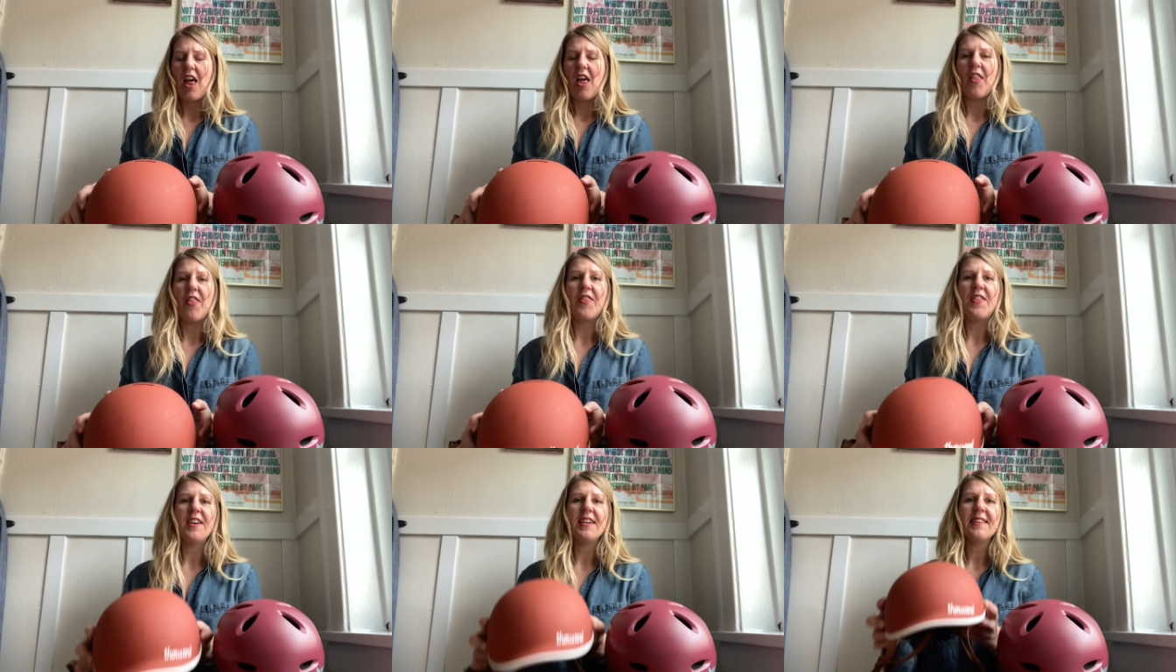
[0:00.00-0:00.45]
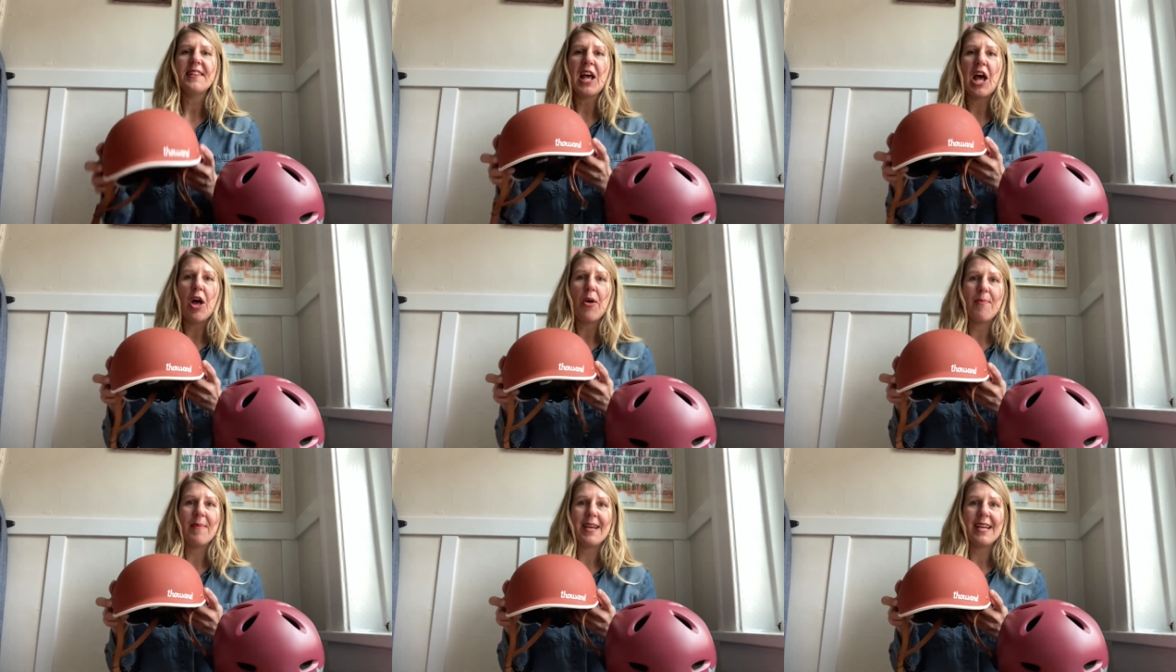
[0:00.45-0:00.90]
this
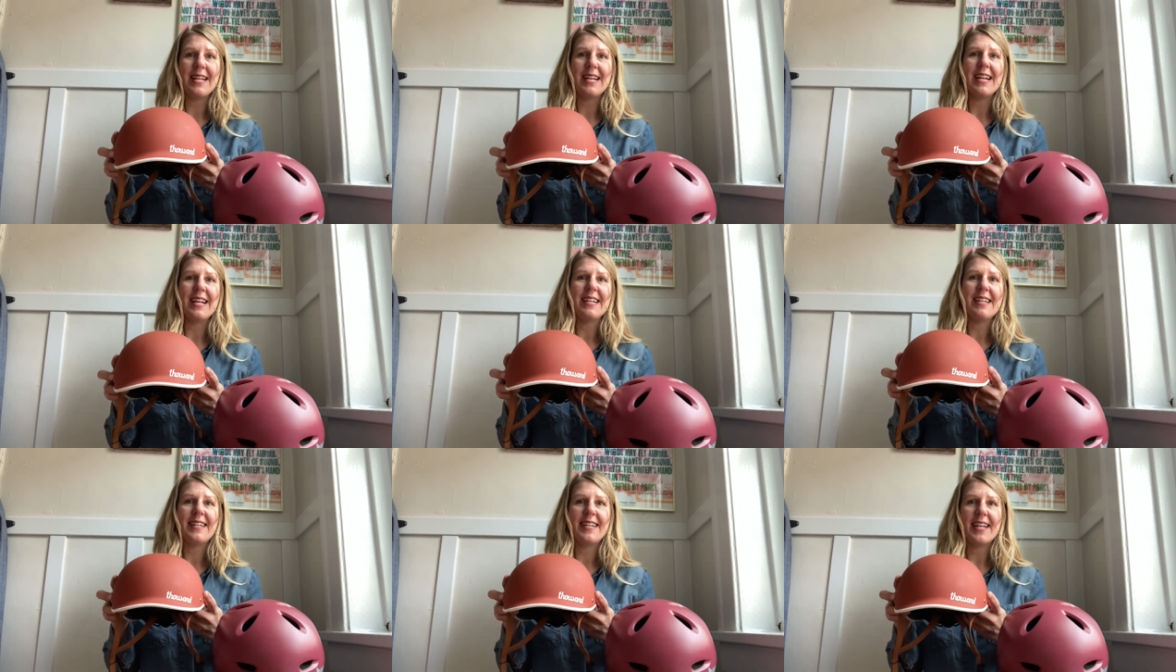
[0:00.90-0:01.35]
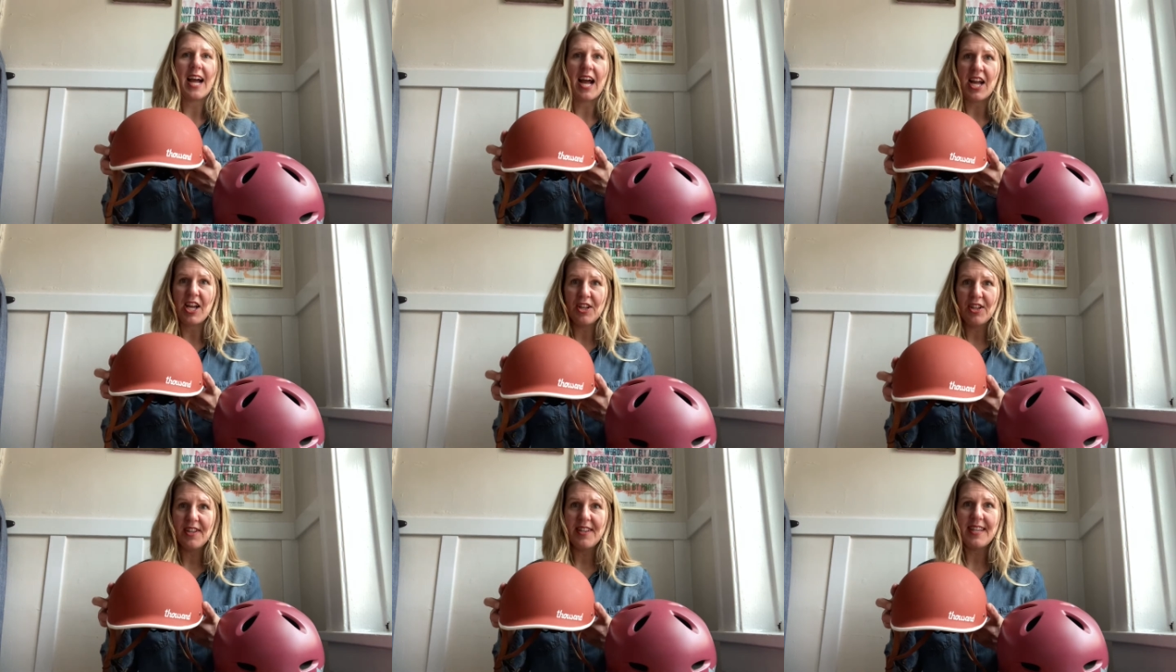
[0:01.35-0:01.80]
helmet
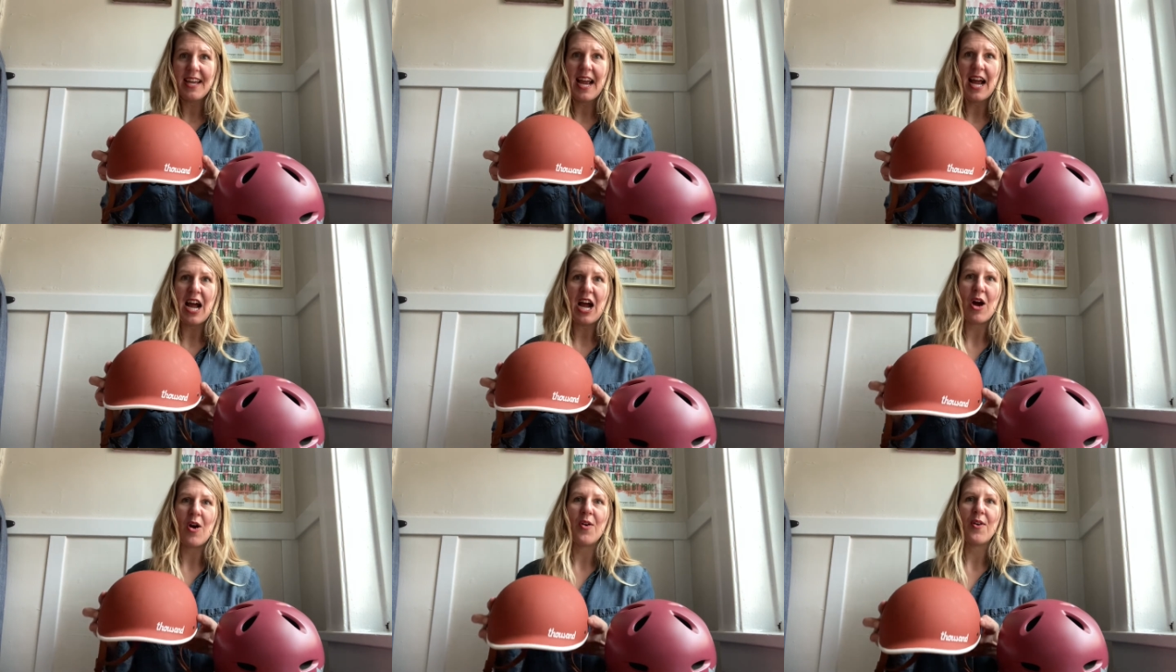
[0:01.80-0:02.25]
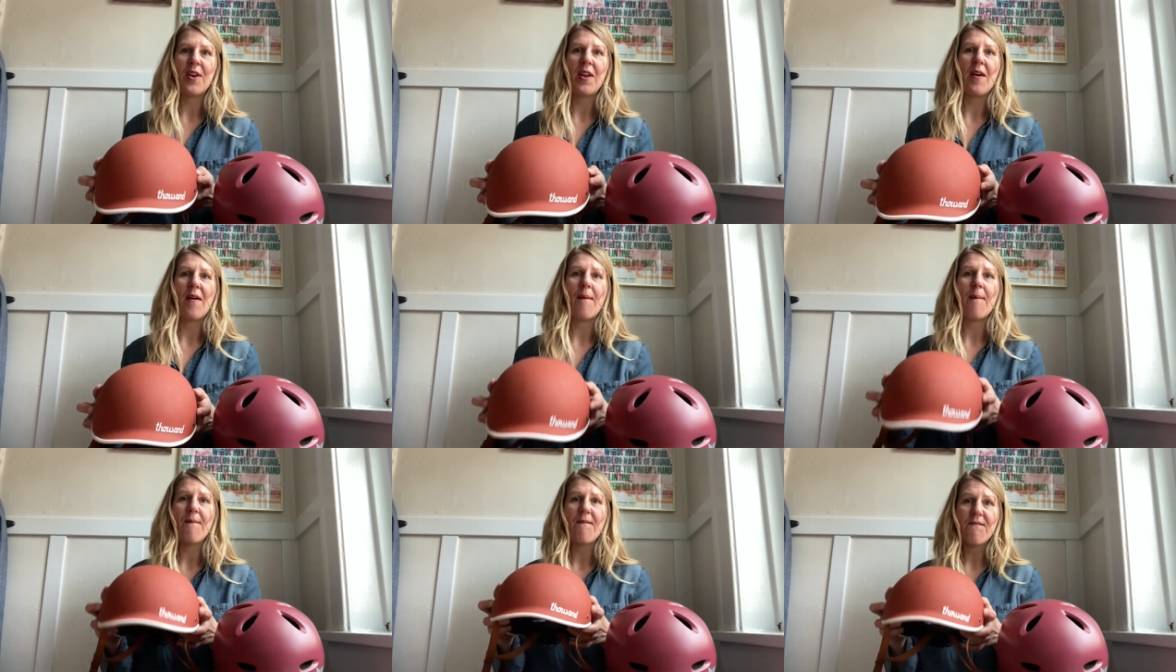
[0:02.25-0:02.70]
dialed down
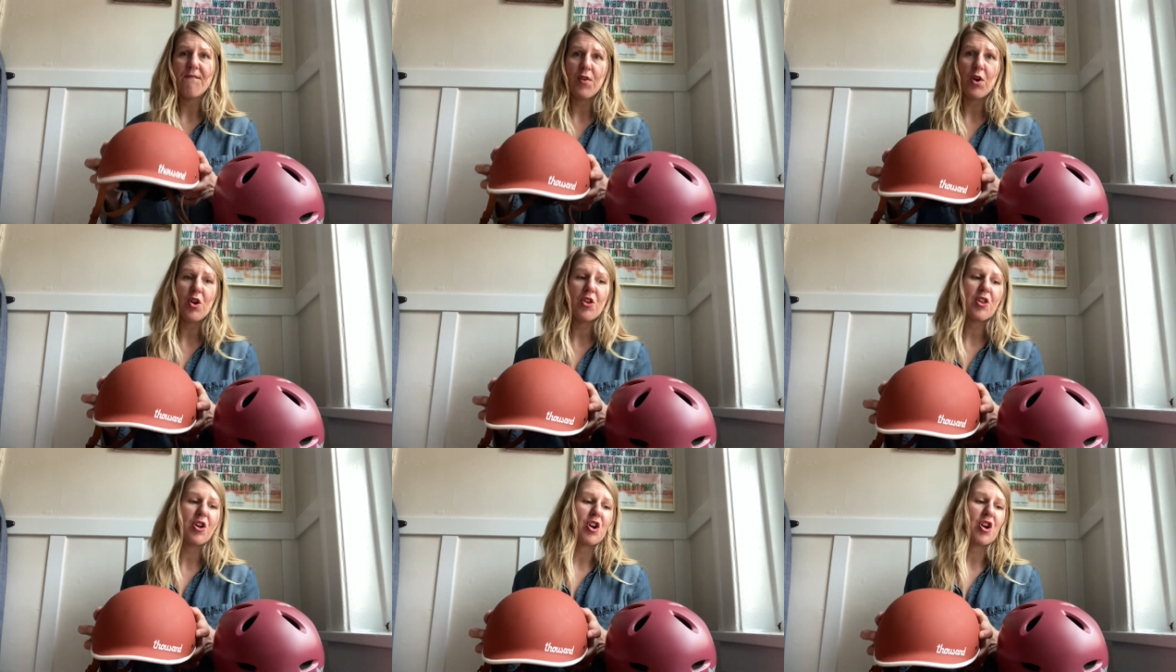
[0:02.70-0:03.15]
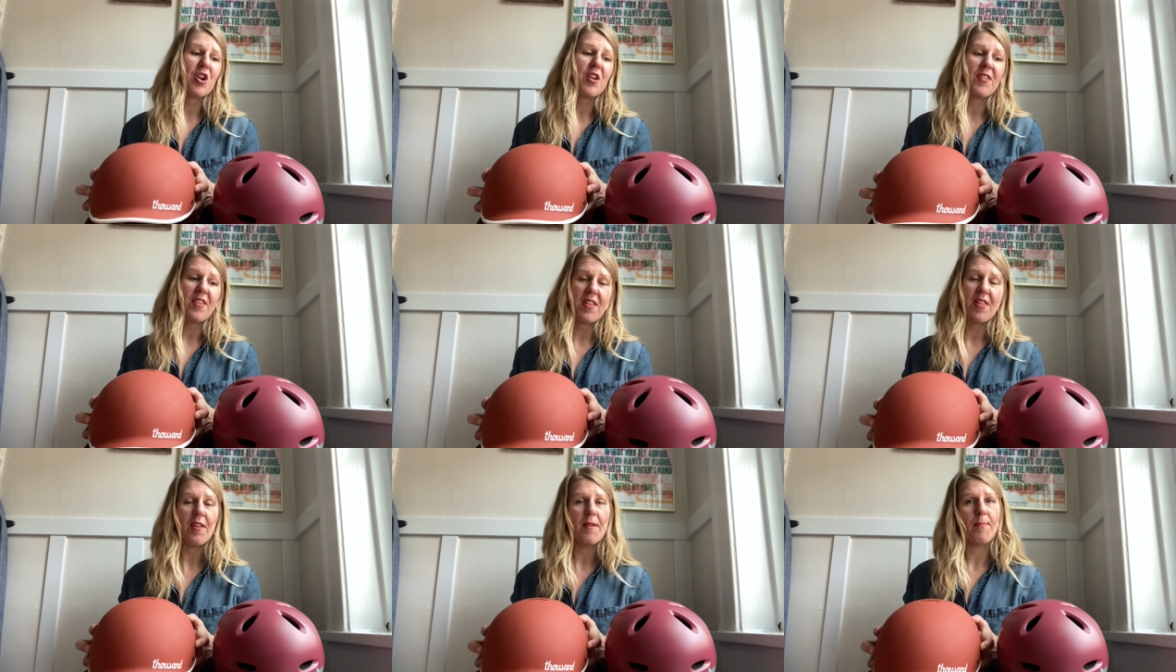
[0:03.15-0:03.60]
further
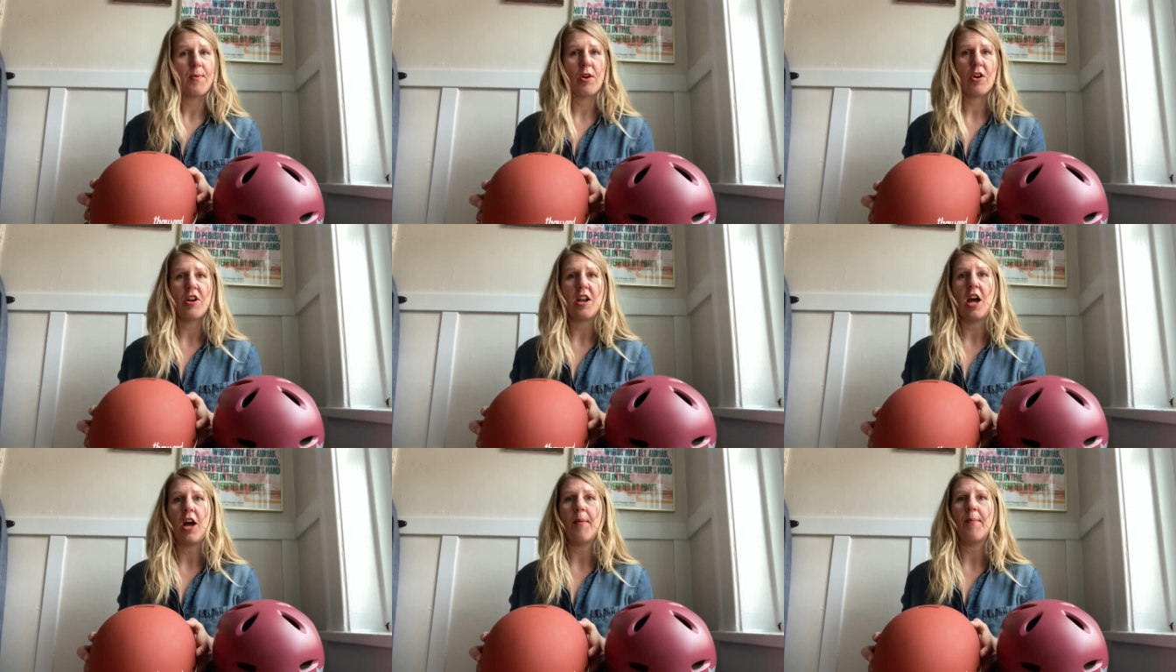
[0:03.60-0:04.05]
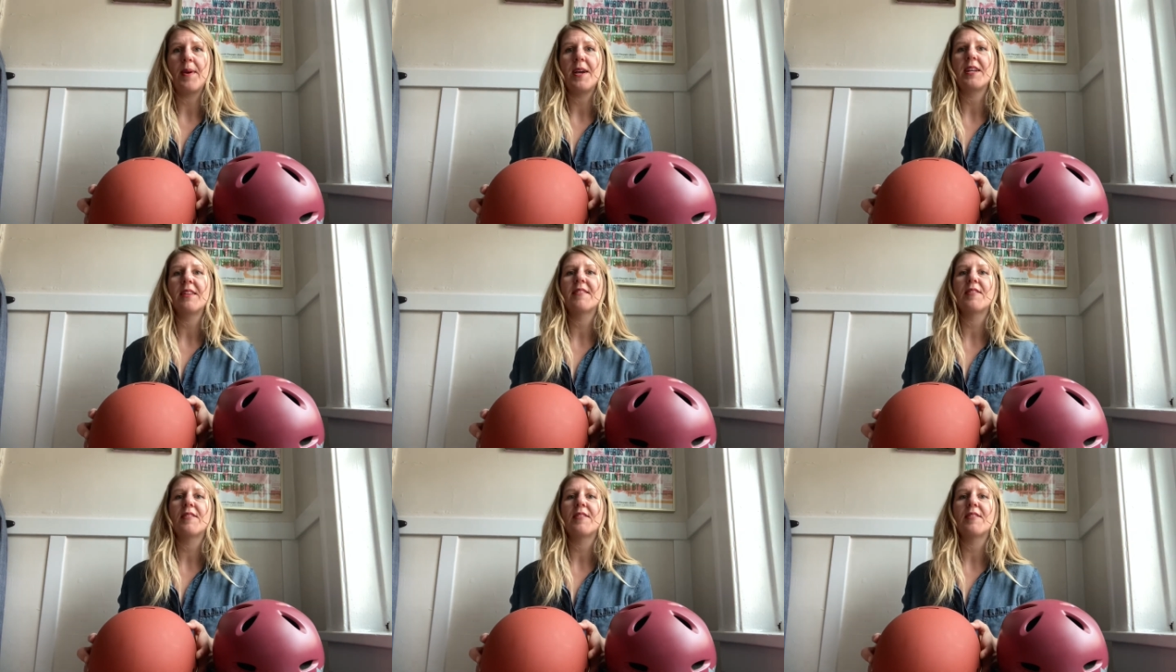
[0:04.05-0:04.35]
than the Bern helmet.